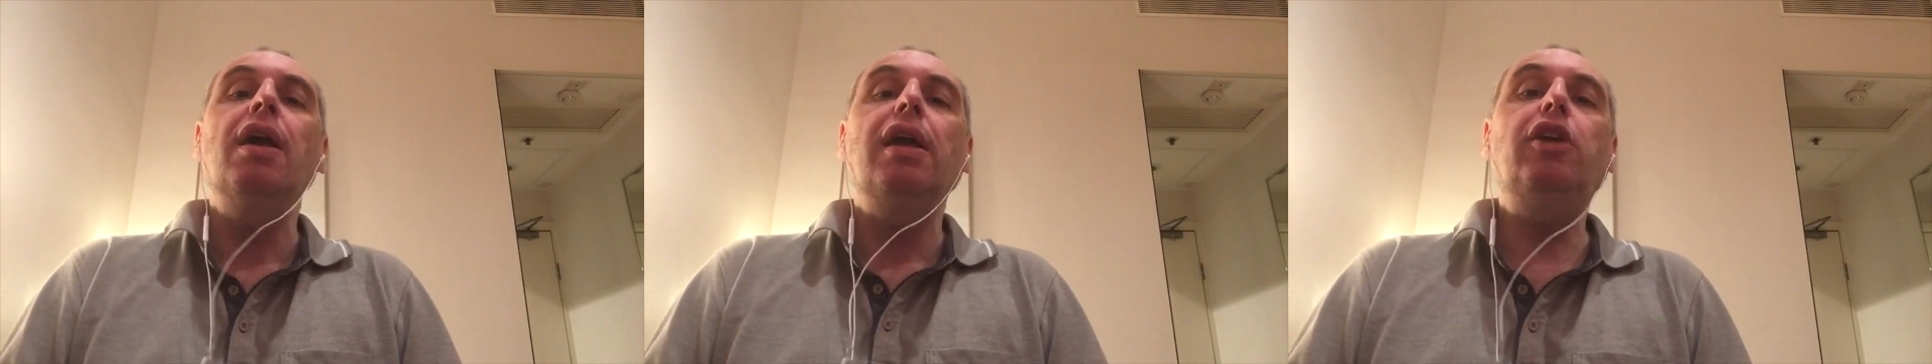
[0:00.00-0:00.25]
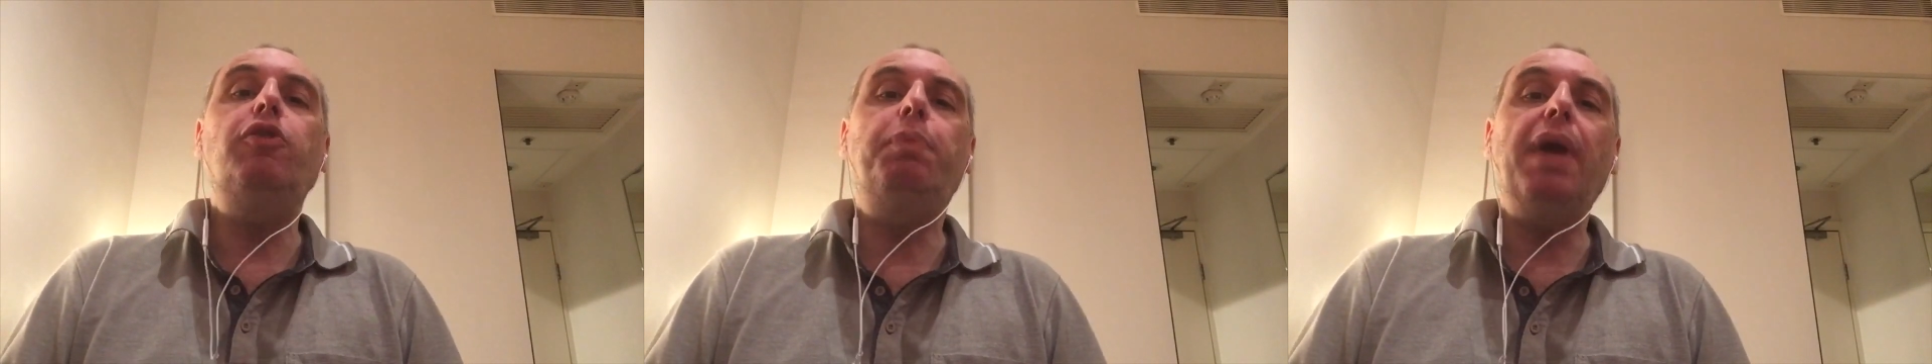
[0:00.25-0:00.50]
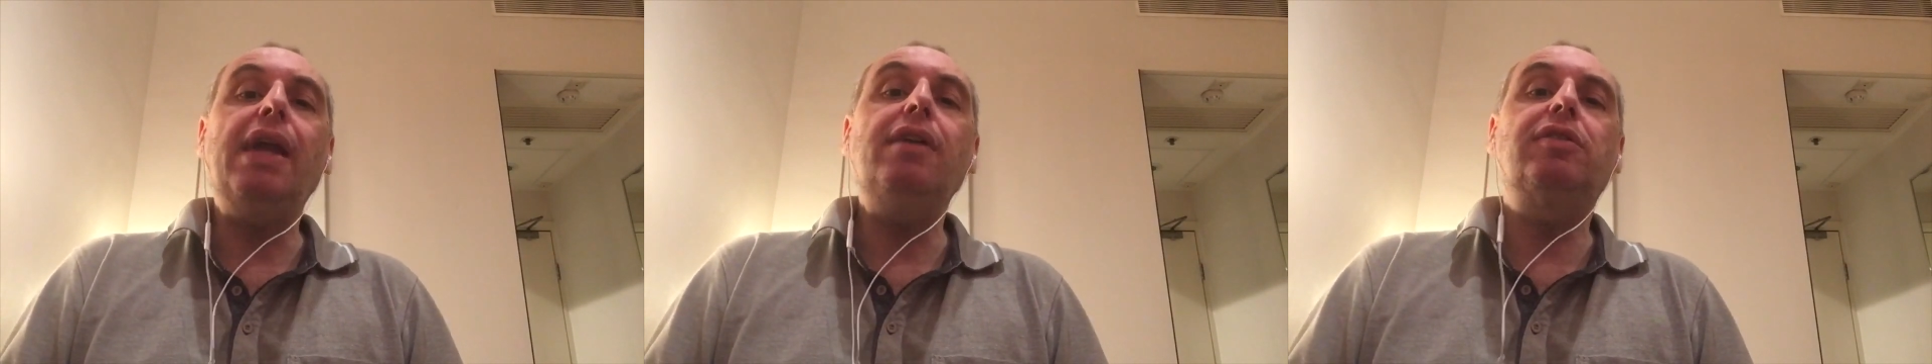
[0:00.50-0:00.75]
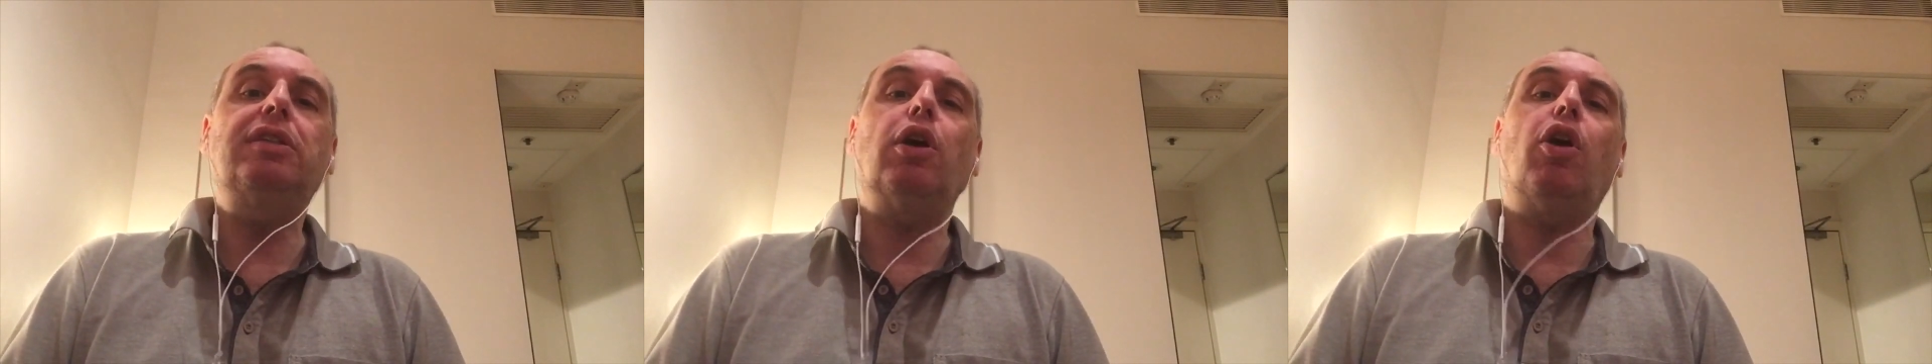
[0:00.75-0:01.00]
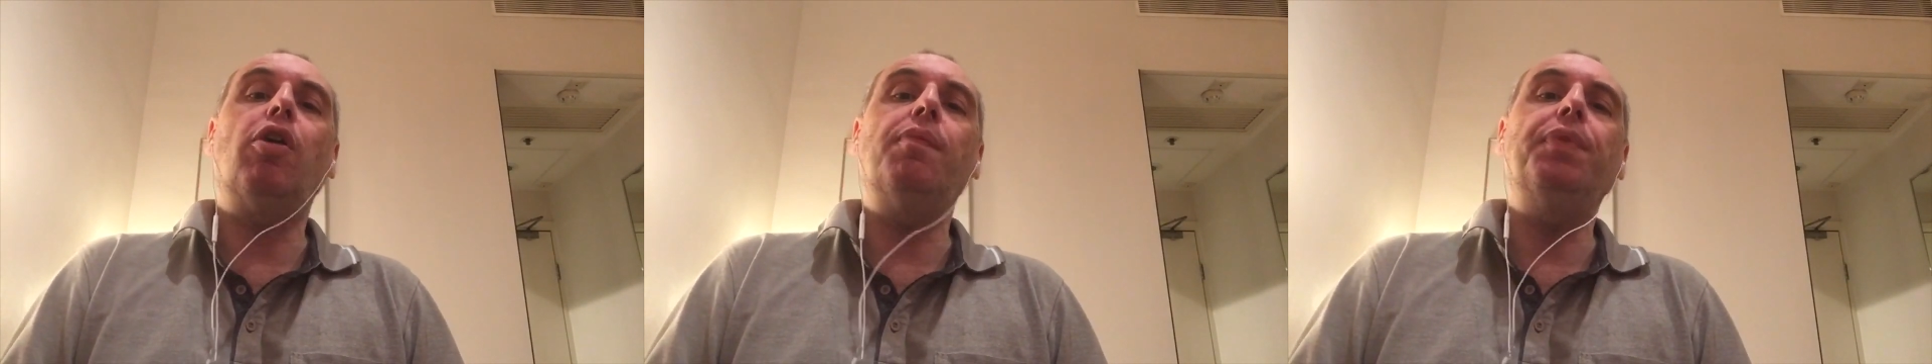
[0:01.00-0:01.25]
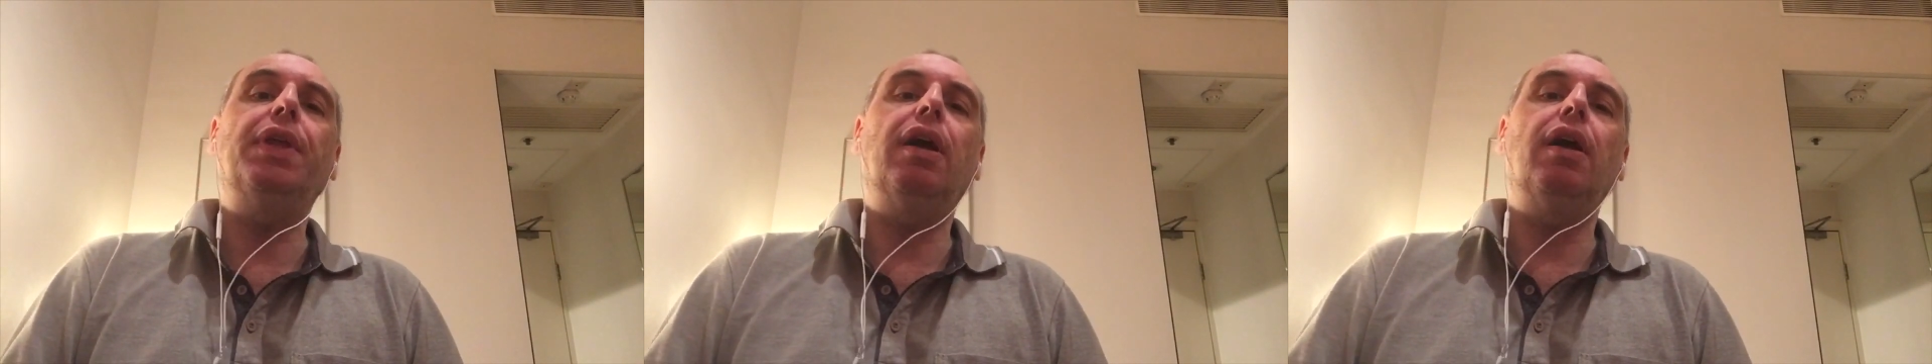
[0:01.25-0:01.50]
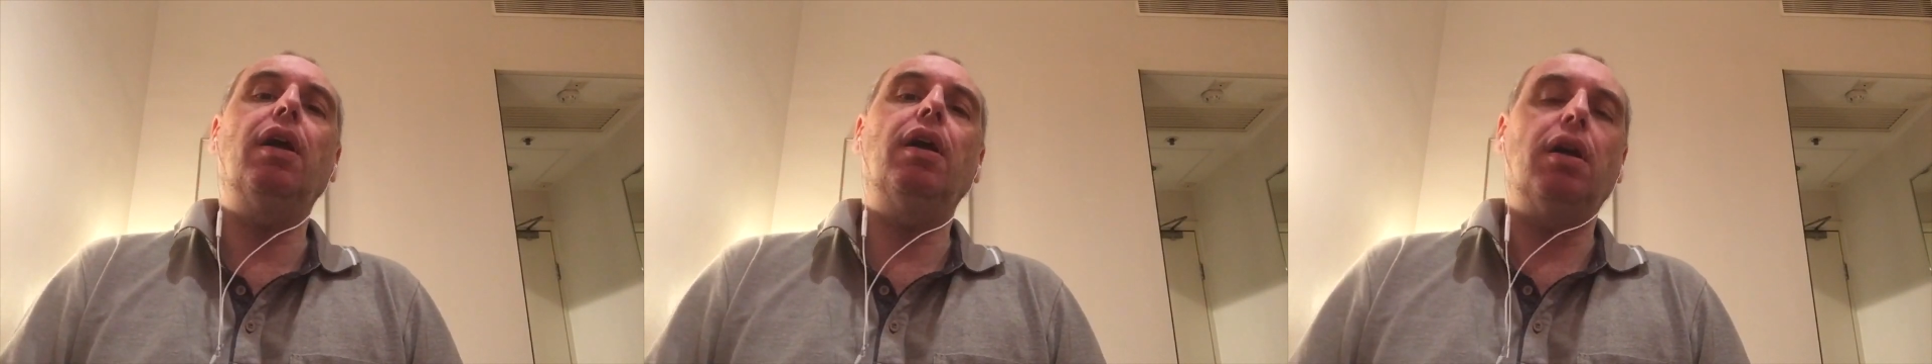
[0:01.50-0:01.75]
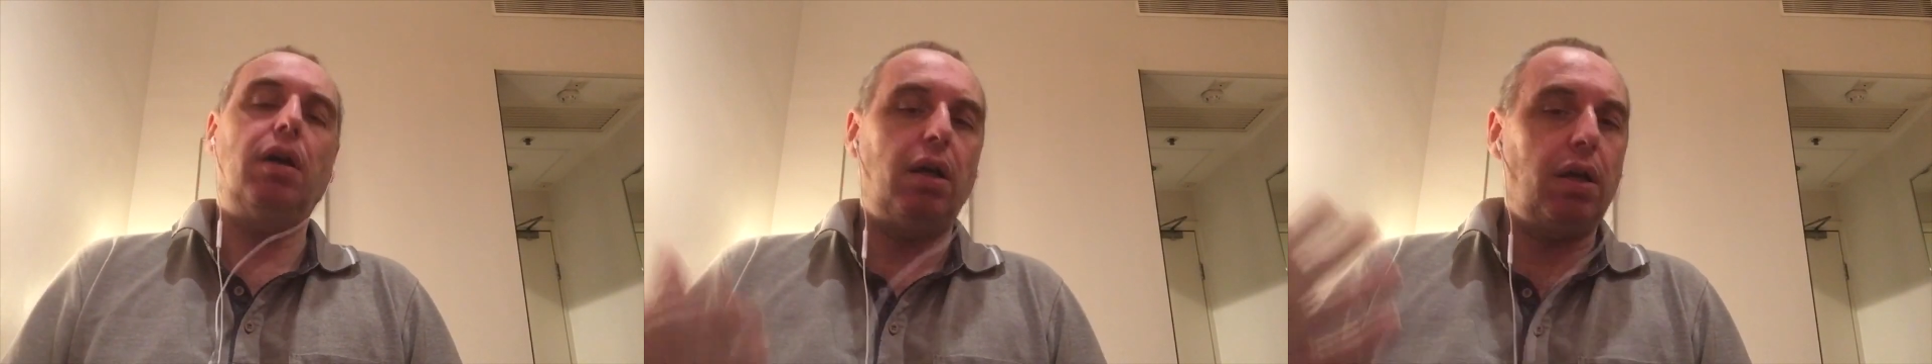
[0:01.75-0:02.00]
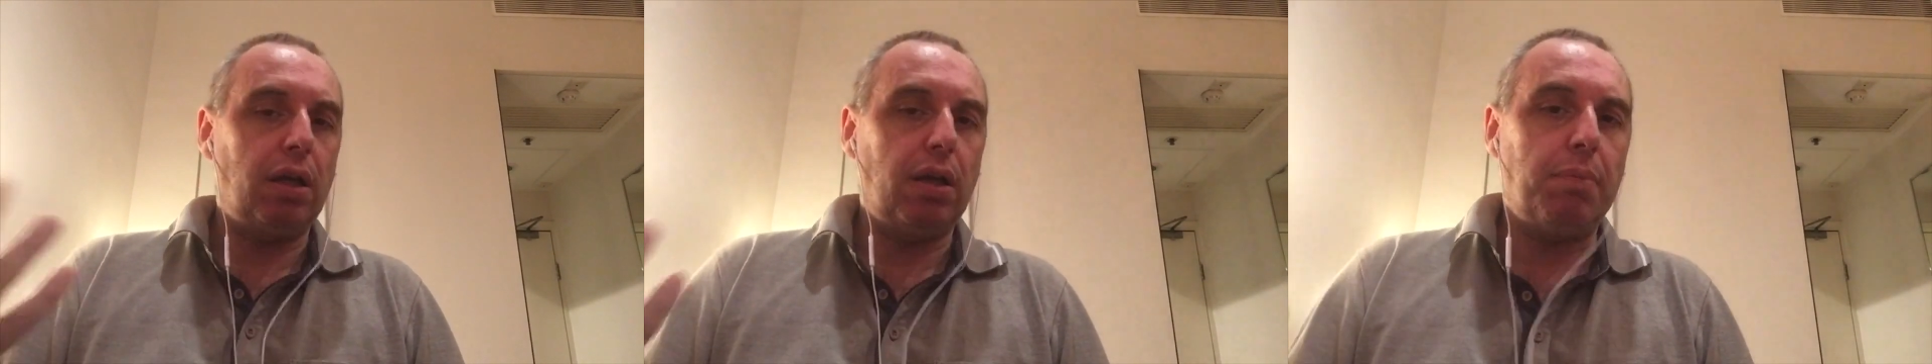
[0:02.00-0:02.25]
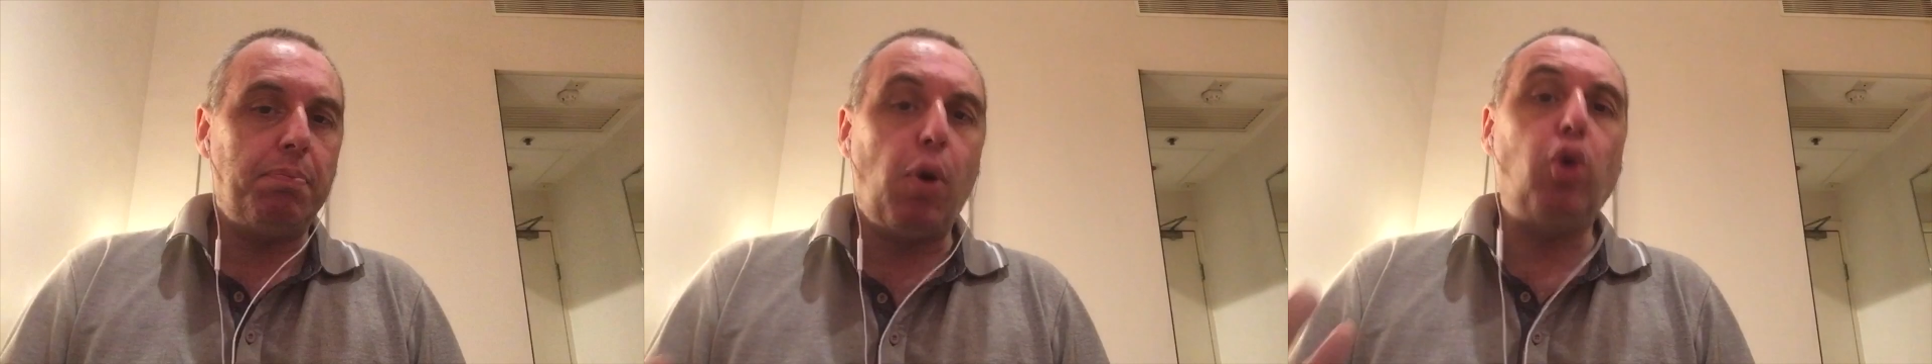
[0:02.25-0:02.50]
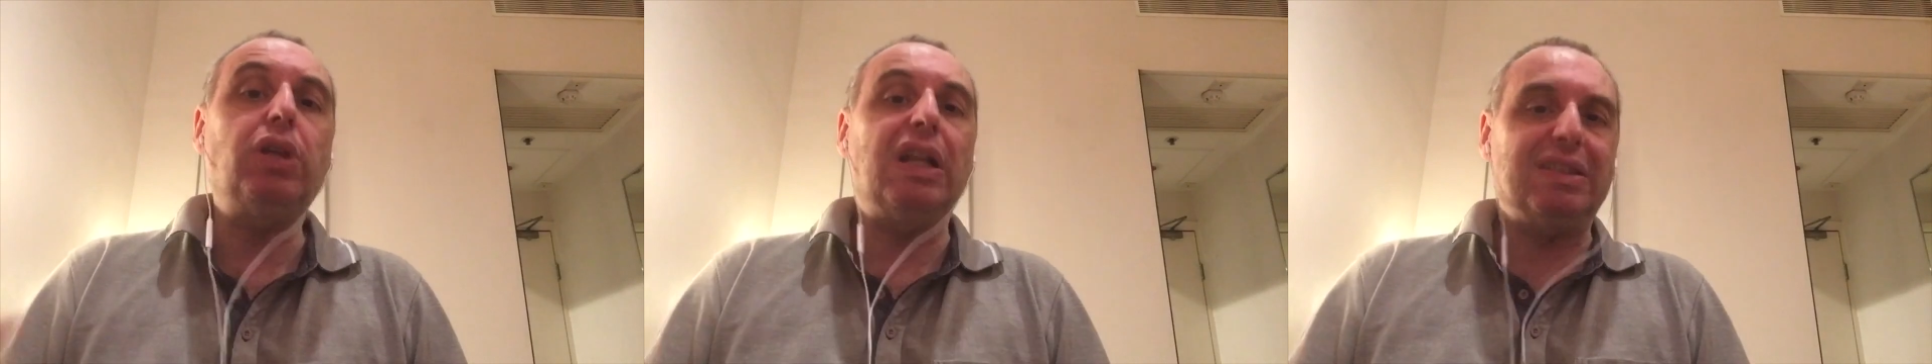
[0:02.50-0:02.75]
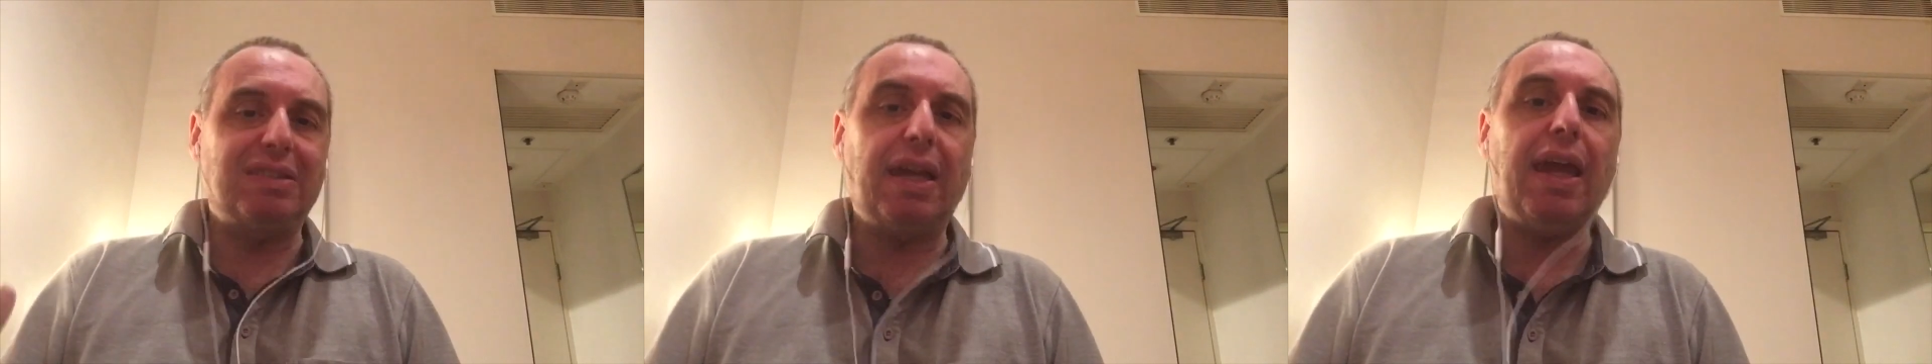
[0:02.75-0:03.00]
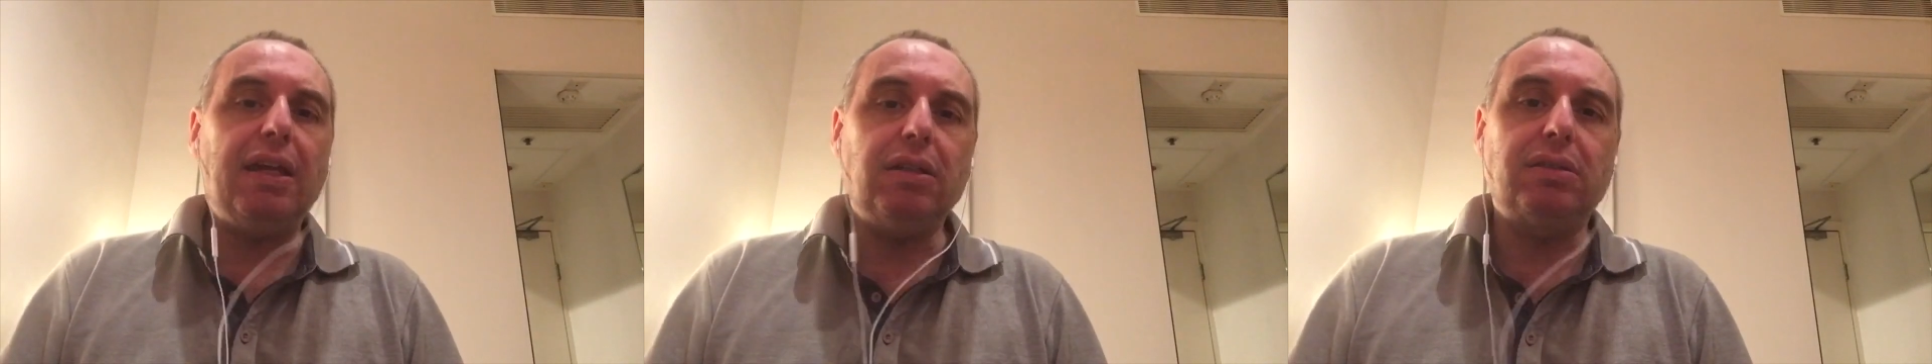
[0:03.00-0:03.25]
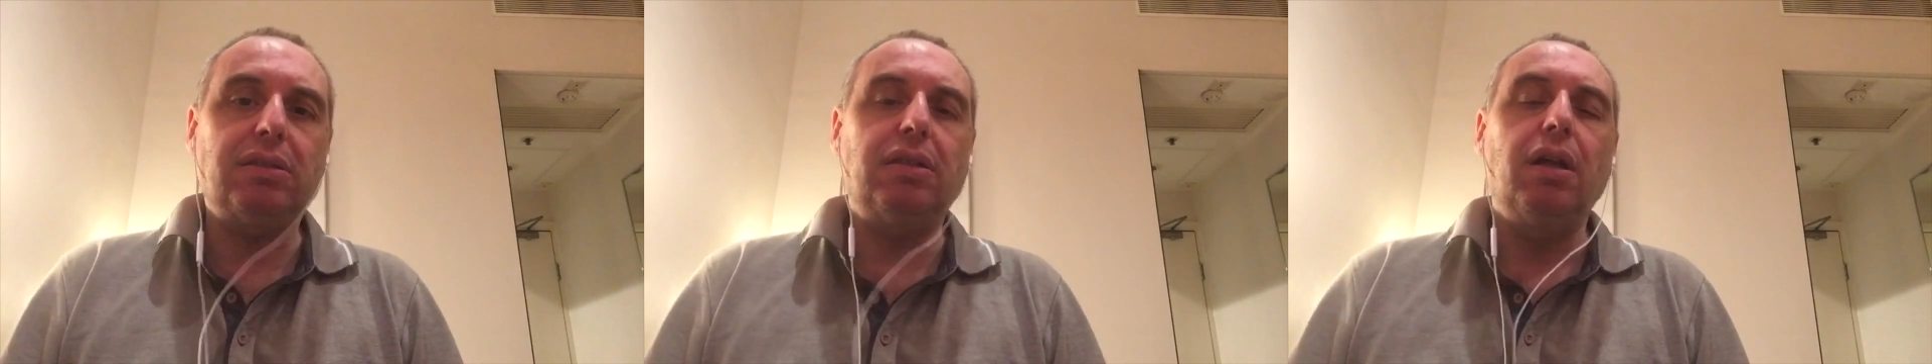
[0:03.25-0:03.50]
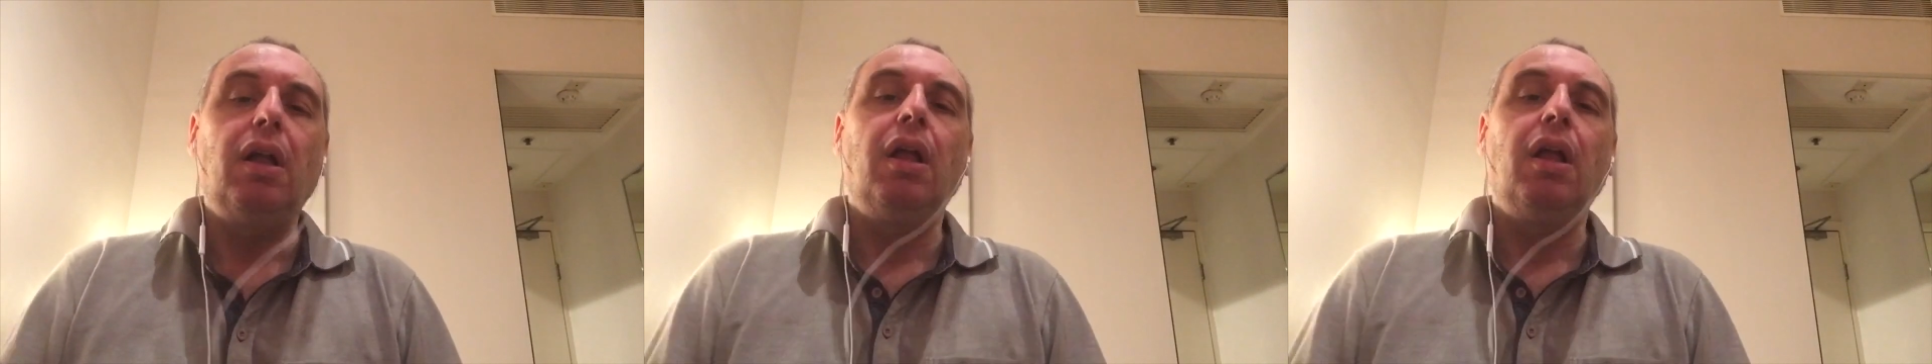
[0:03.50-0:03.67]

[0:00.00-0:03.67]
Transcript: is based on the uh, modal scales,